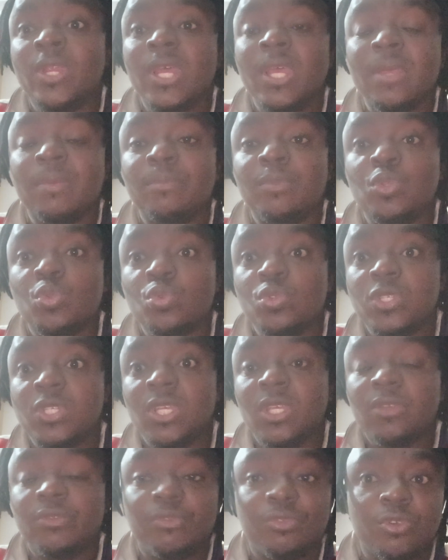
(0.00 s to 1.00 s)
them to
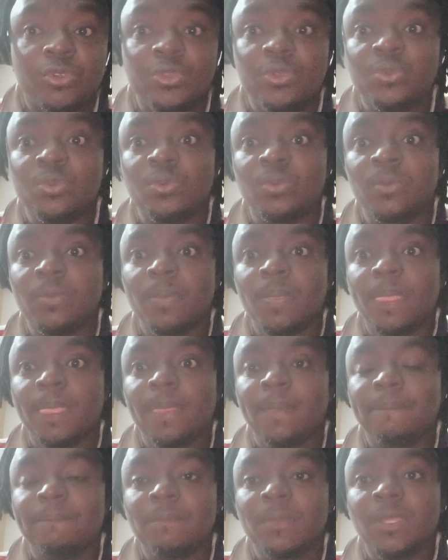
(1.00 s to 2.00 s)
think for you.
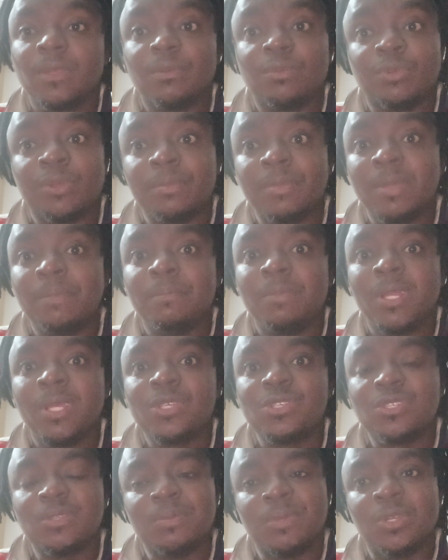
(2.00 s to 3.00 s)
Remain
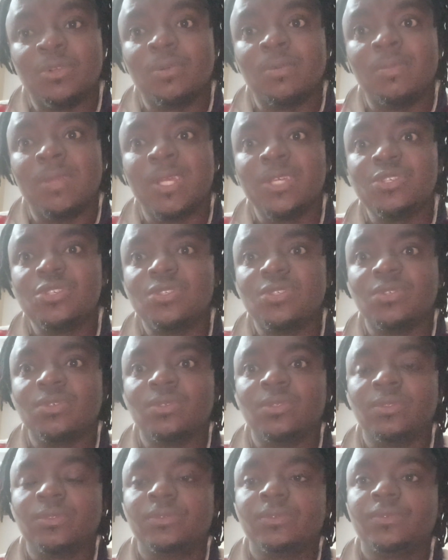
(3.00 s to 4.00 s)
blessed. May God bless
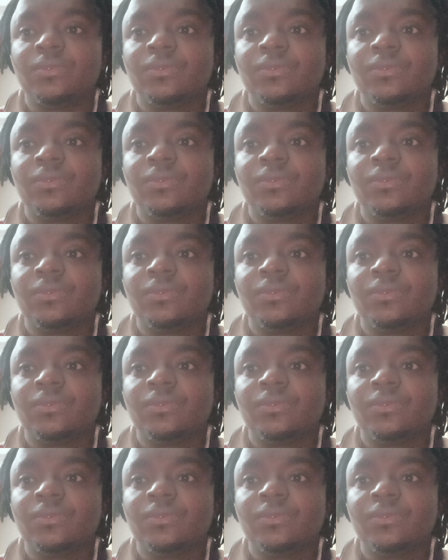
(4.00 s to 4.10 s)
you.